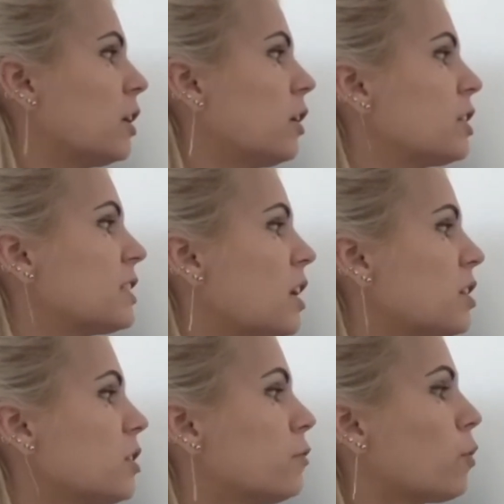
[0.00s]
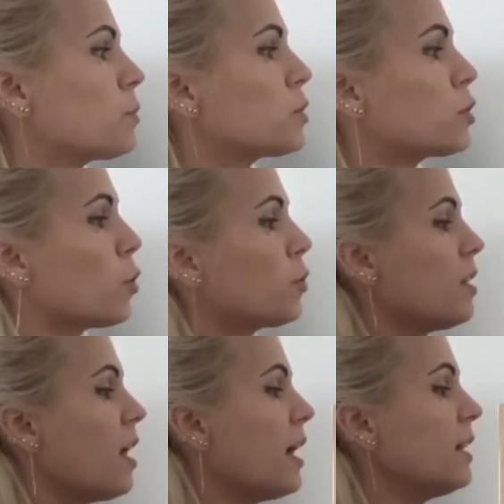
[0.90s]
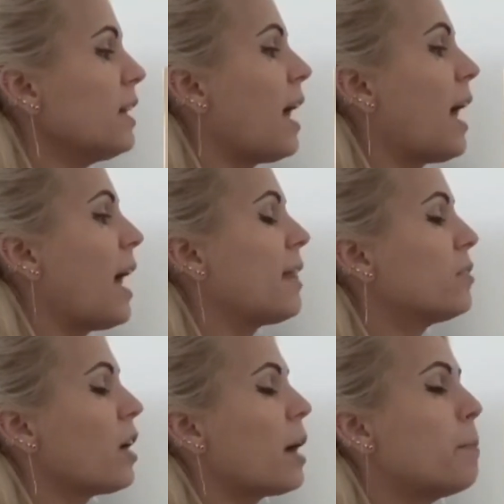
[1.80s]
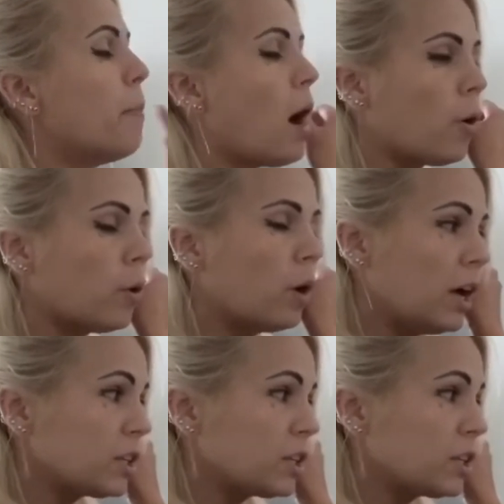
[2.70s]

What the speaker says: starting from 3rd line and above.